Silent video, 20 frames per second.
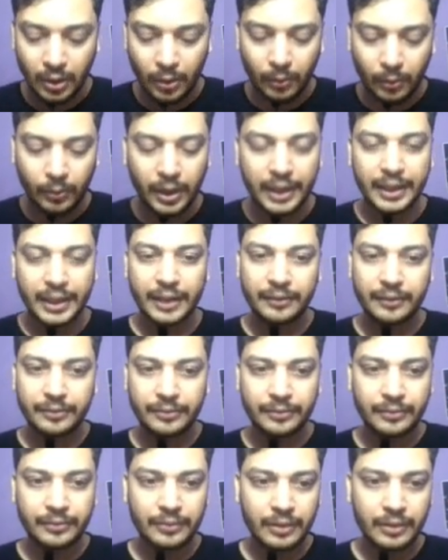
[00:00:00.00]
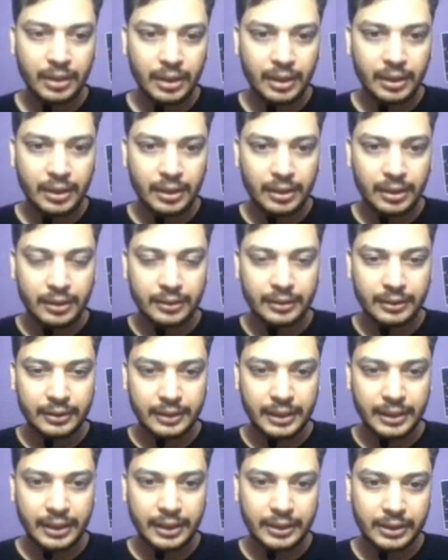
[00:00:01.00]
What if
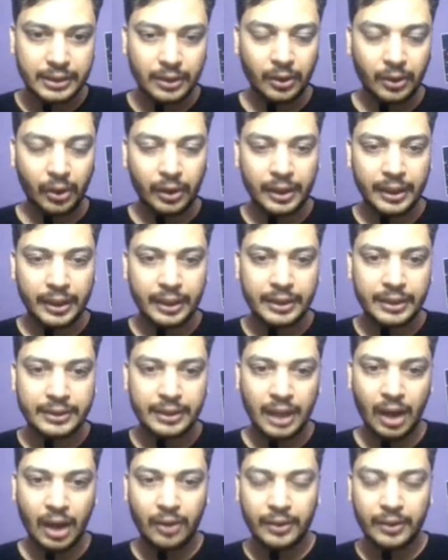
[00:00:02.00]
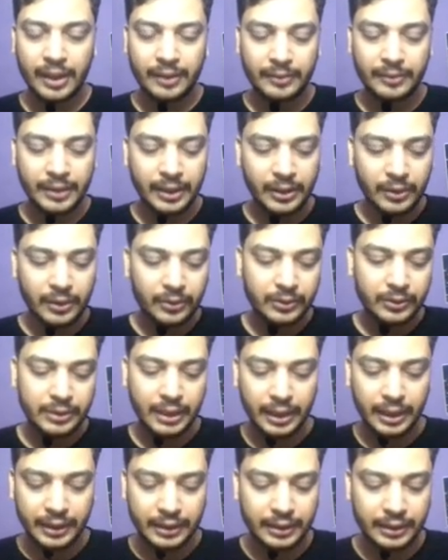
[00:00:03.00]
there is a draw condition? How can we deduce
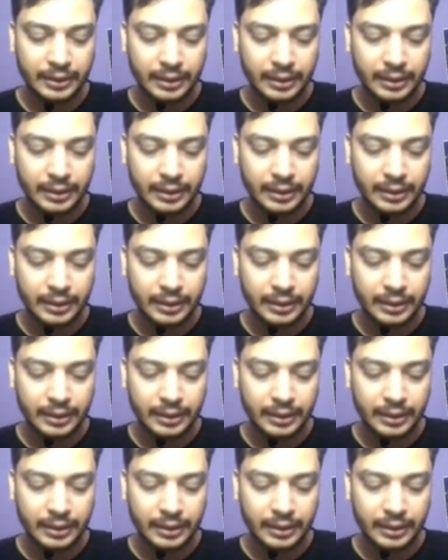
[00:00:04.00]
that?